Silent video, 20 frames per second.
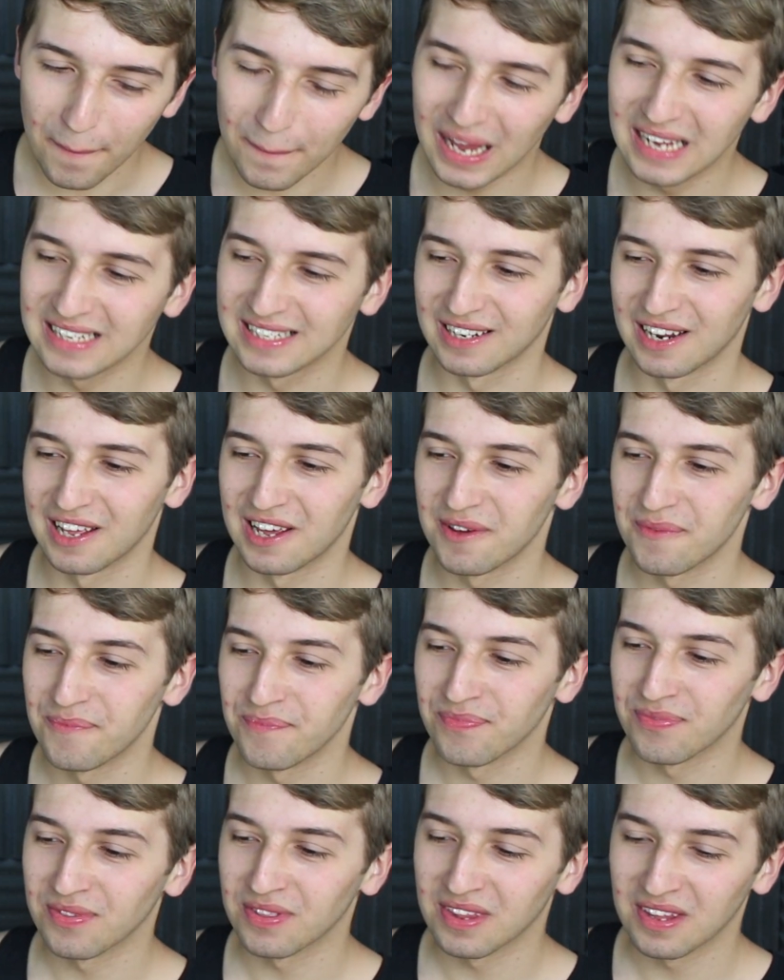Basically,
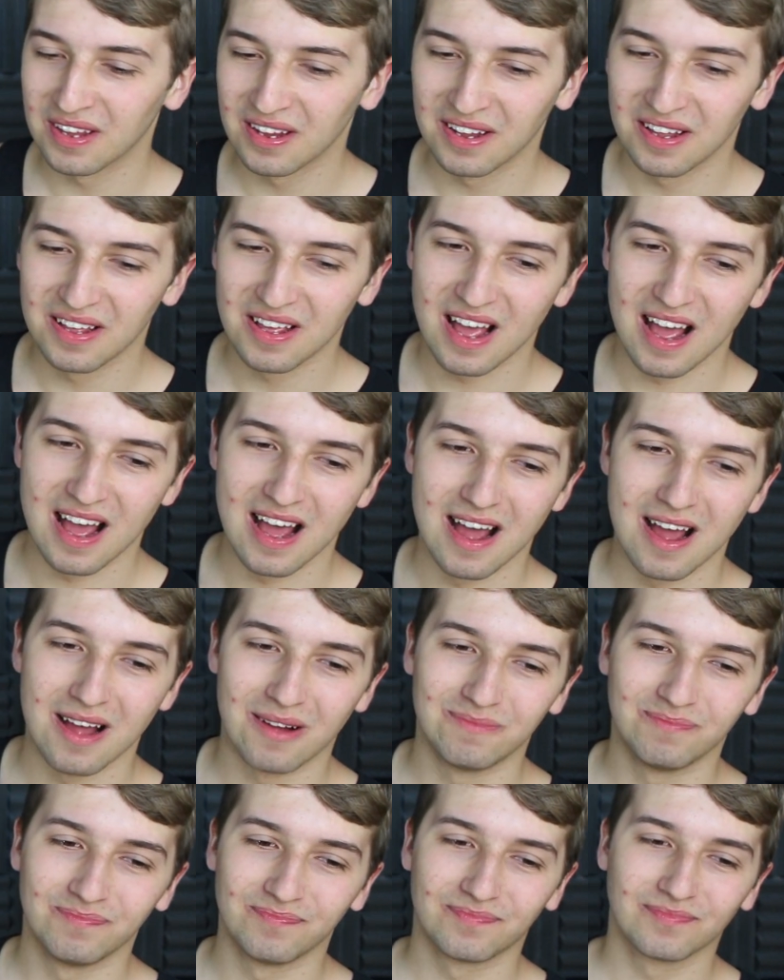
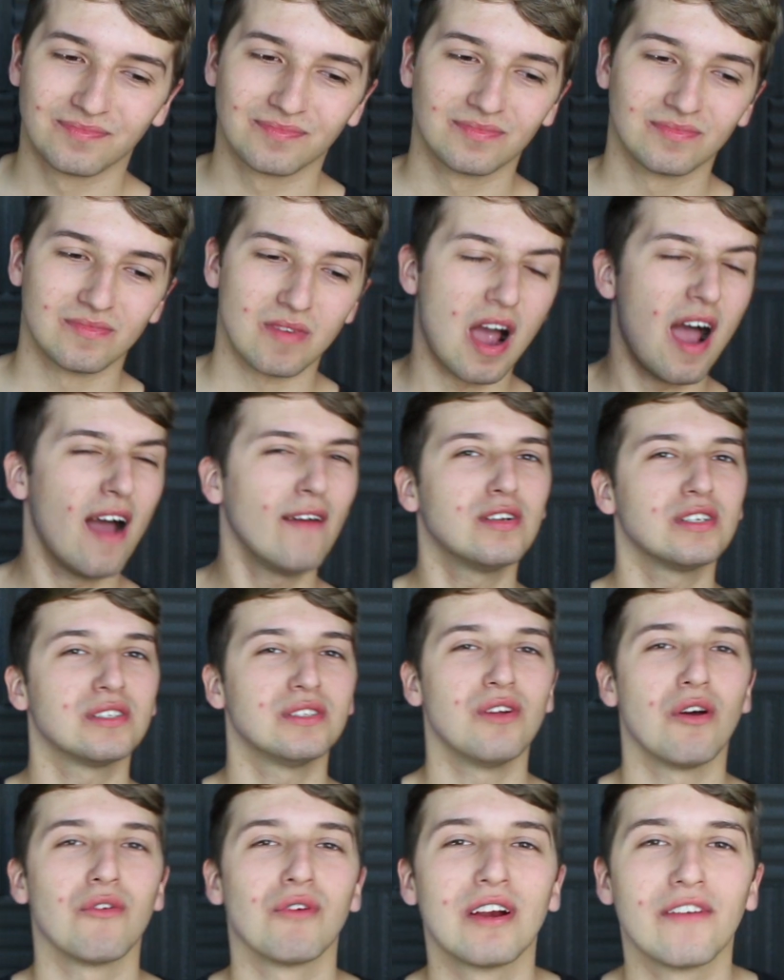I've just
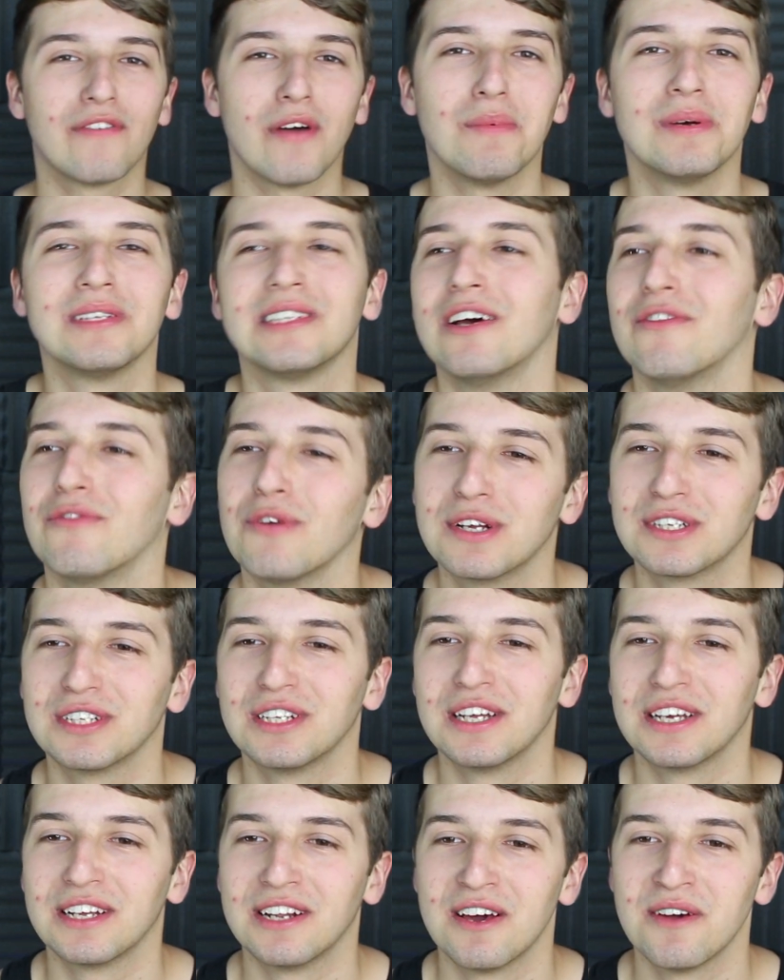not really felt myself
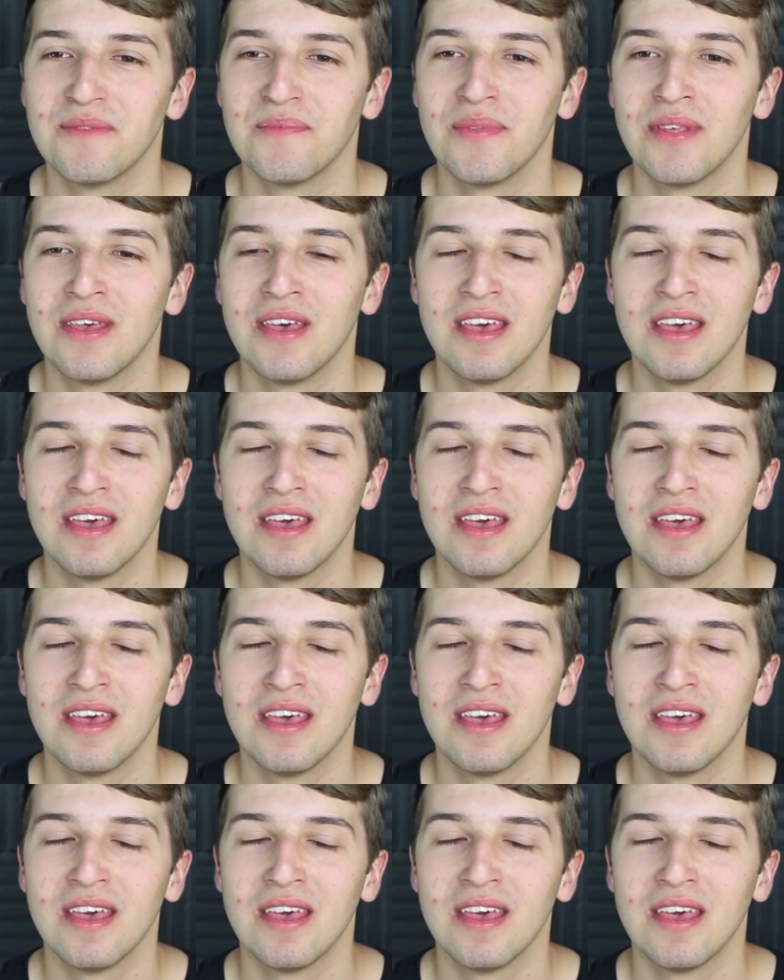recently, you know?